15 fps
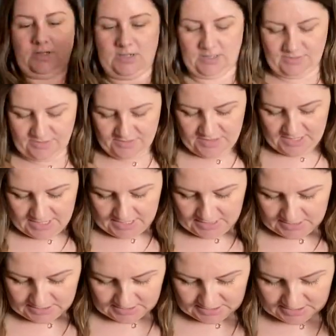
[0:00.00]
And
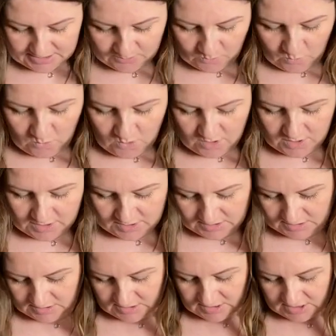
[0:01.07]
this
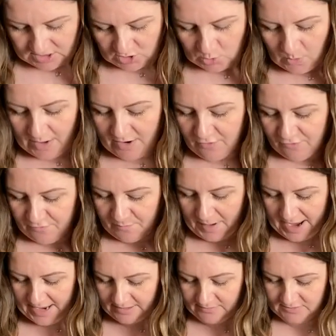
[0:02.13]
was
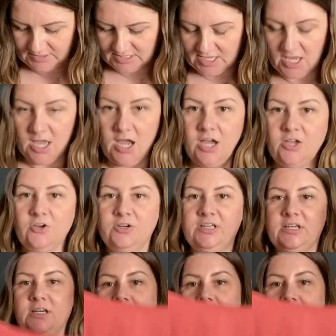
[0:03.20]
£12. I got it in